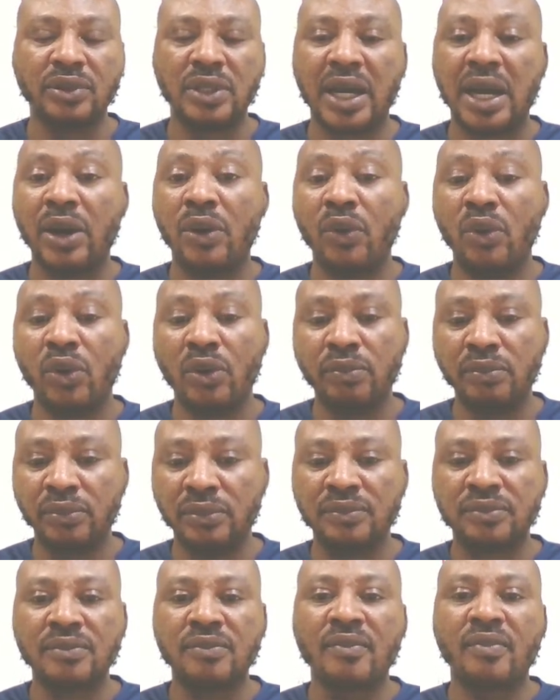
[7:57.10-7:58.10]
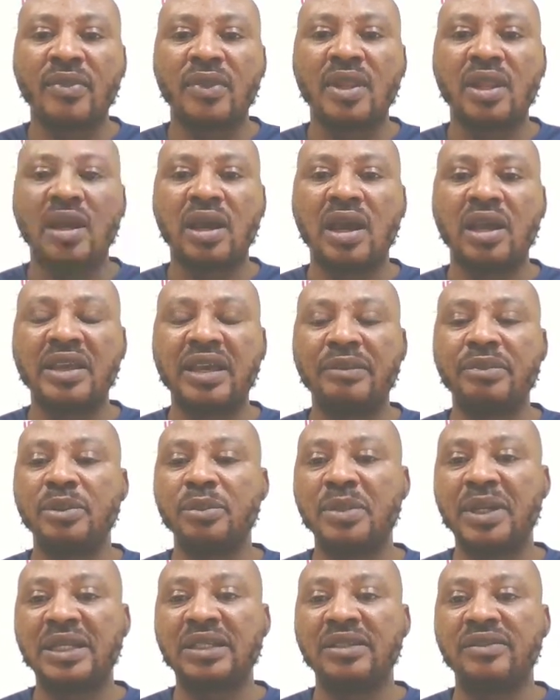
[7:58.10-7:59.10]
home and you have a
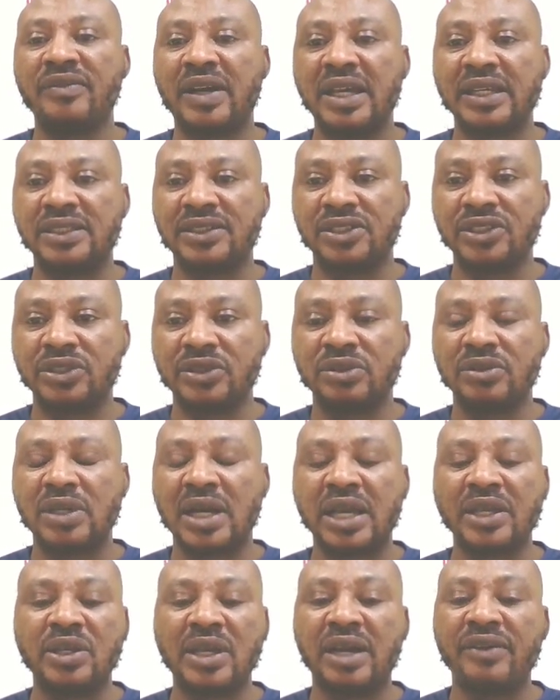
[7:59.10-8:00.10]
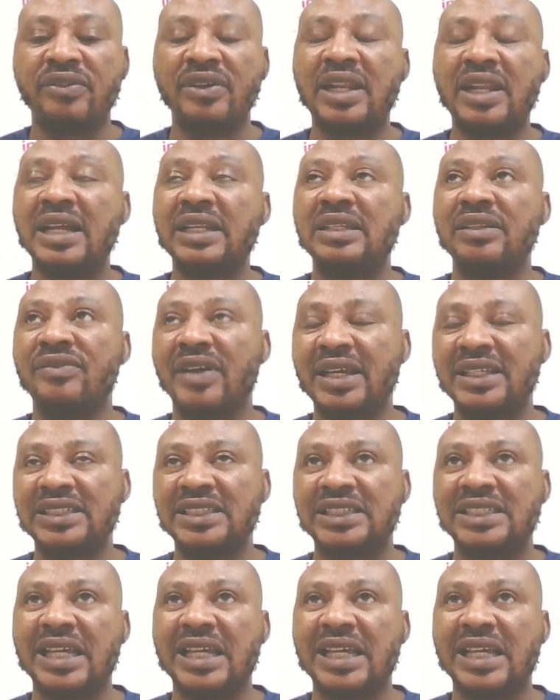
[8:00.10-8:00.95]
mobile device, and you have other devices.